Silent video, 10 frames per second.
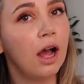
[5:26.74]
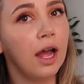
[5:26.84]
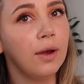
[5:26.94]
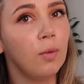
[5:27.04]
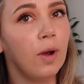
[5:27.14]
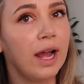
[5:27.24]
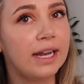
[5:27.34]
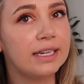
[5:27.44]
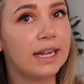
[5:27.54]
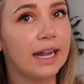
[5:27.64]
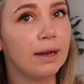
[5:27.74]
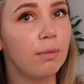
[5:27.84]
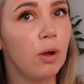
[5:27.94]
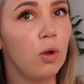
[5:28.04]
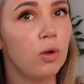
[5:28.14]
unwind and
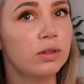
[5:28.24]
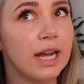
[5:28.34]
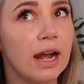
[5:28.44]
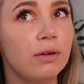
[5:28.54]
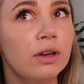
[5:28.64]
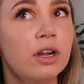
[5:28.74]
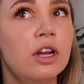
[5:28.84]
pull down.